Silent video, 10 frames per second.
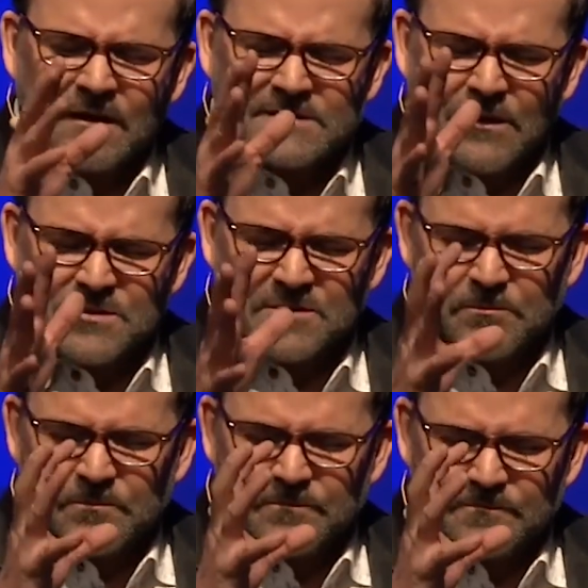As I was
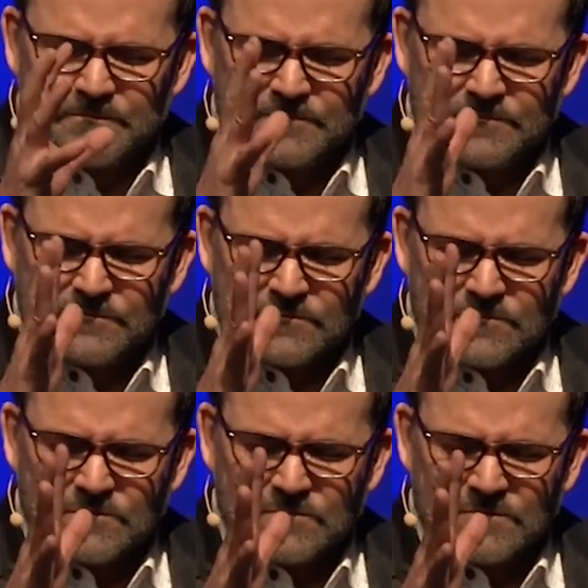
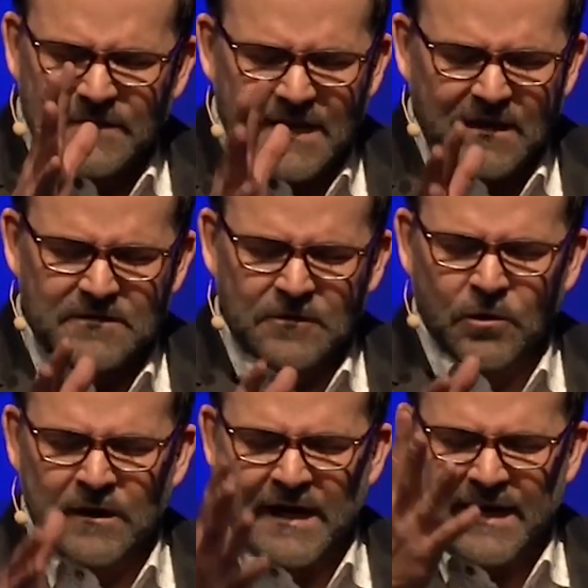thanking the
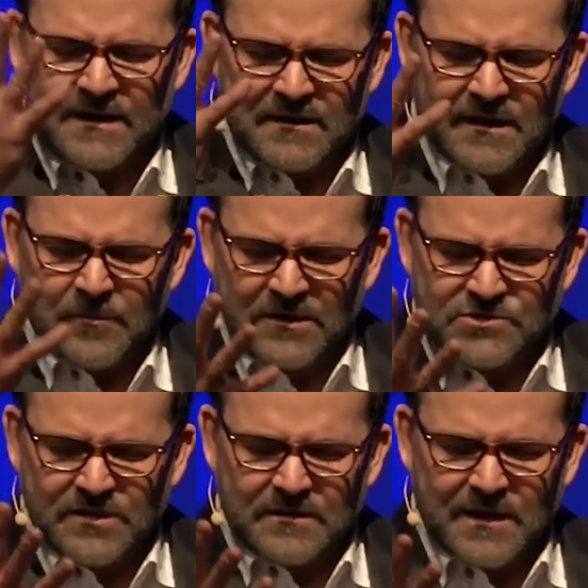Lord, I had an
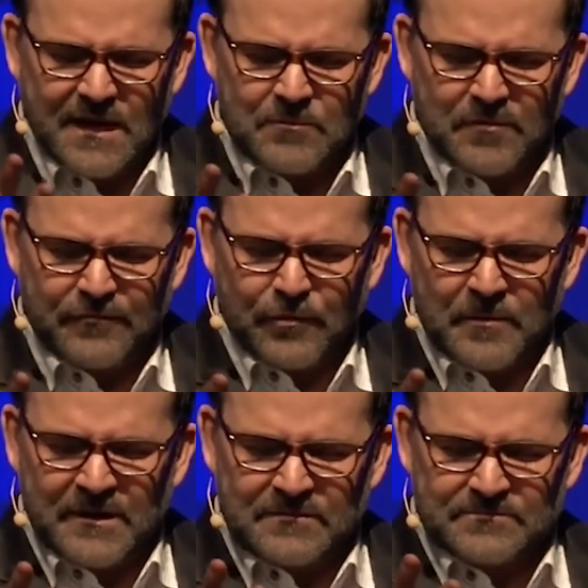image that came before
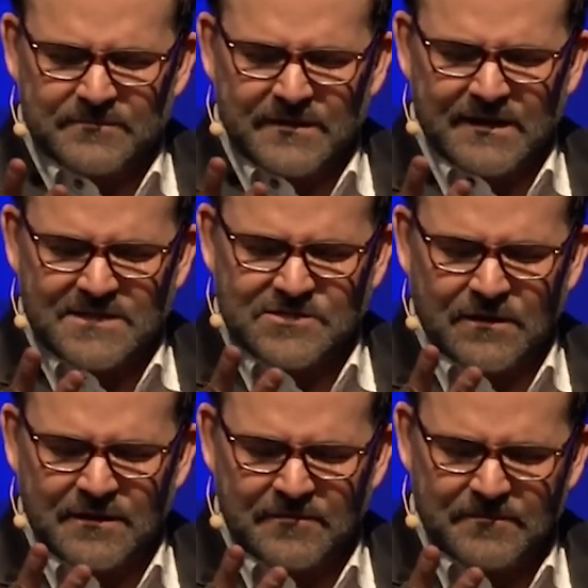me, and I
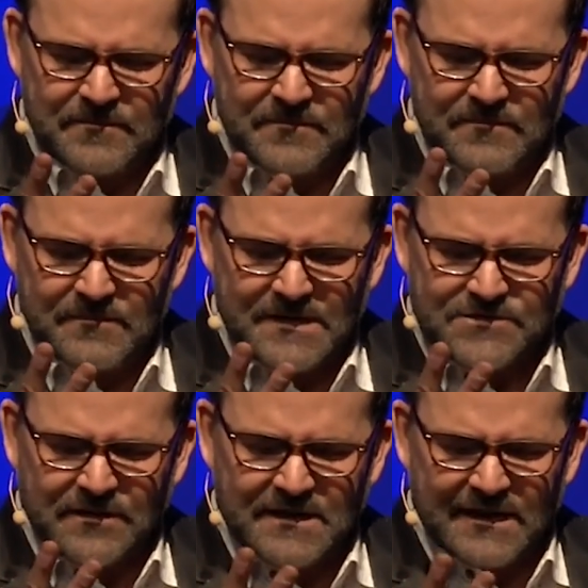saw the, I
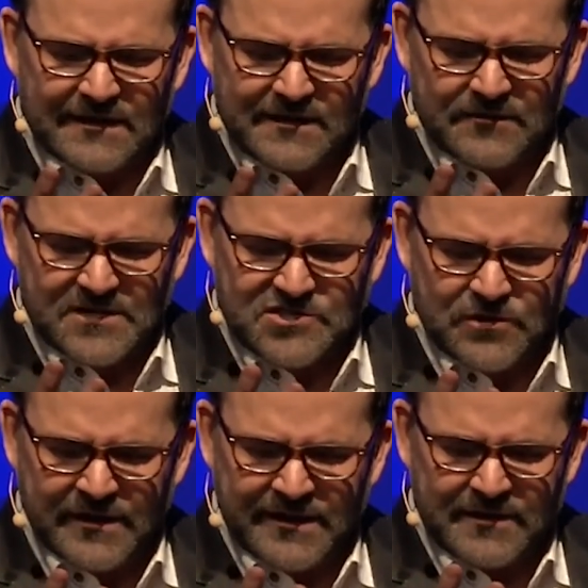saw the continent of
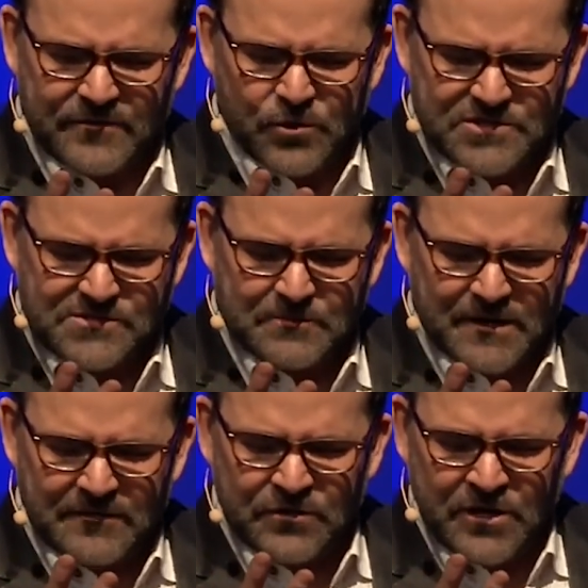Australia, and of course,
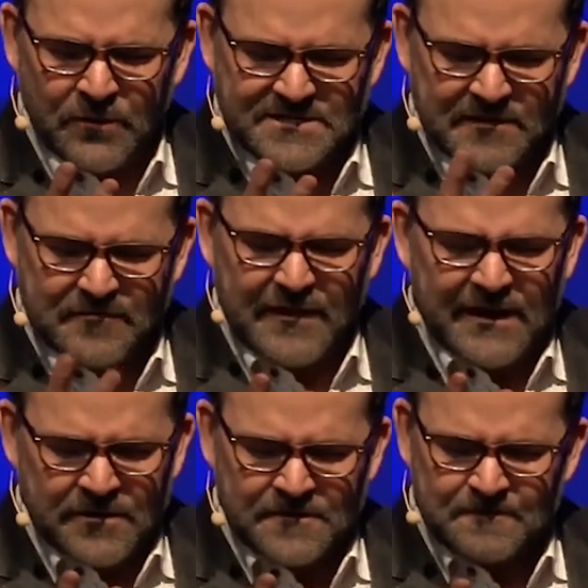many of you know it's on
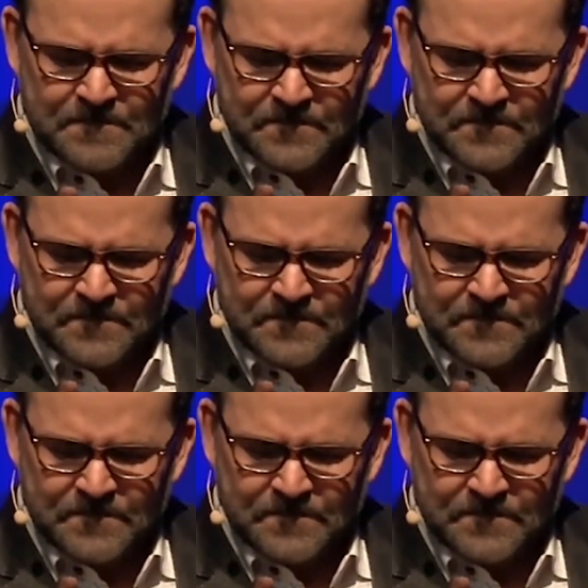fire.